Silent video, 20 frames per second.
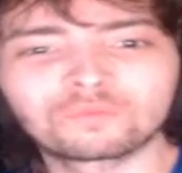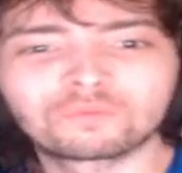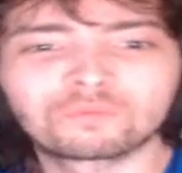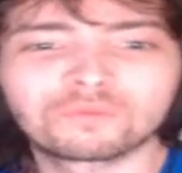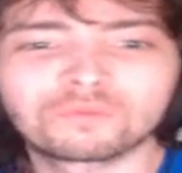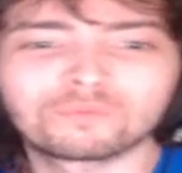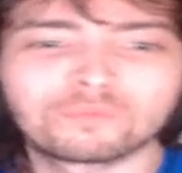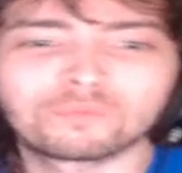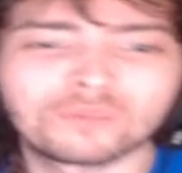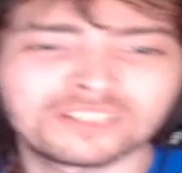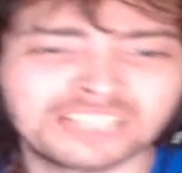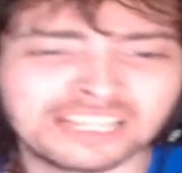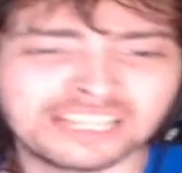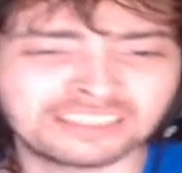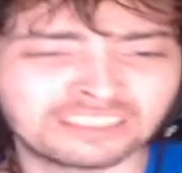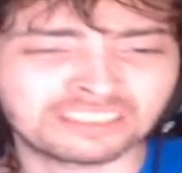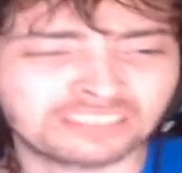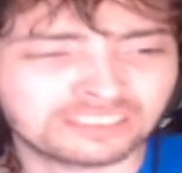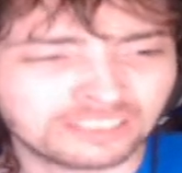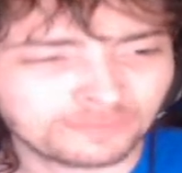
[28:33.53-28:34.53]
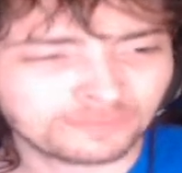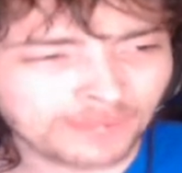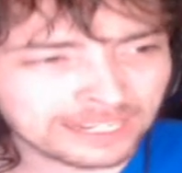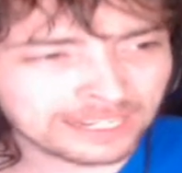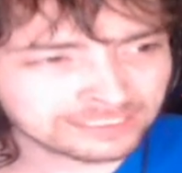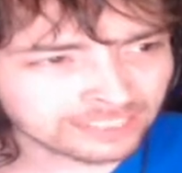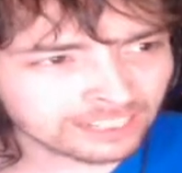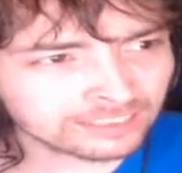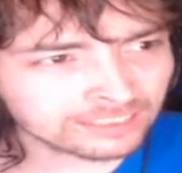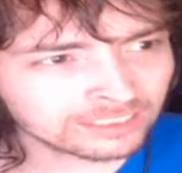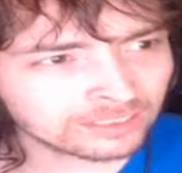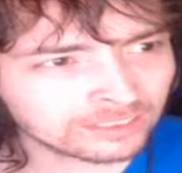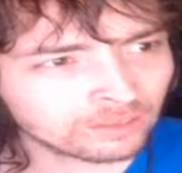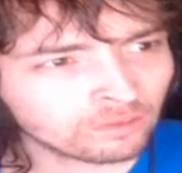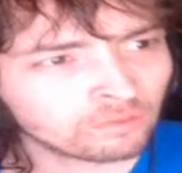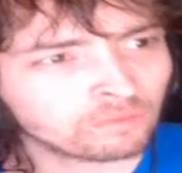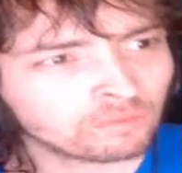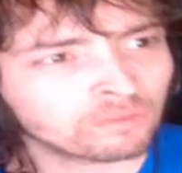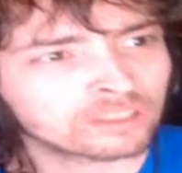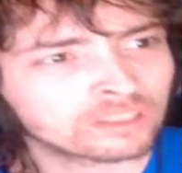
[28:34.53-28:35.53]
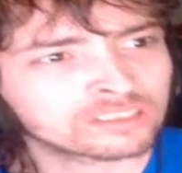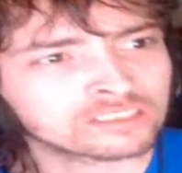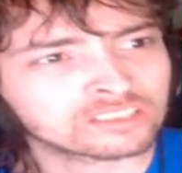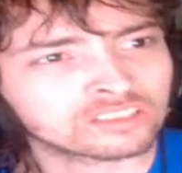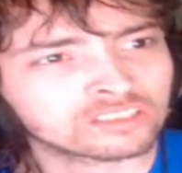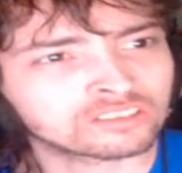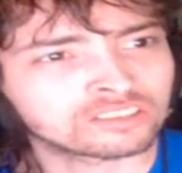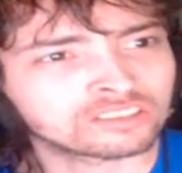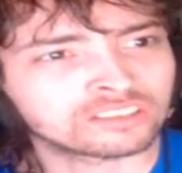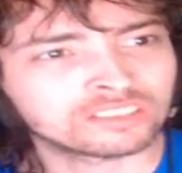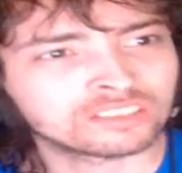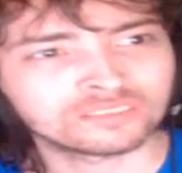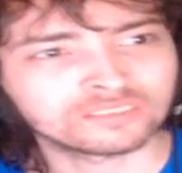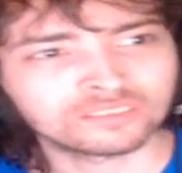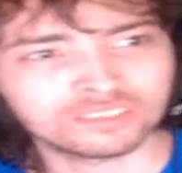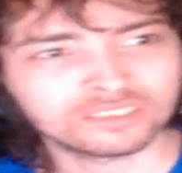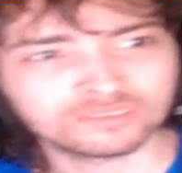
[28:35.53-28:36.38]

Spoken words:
But yeah, the mascot thing was the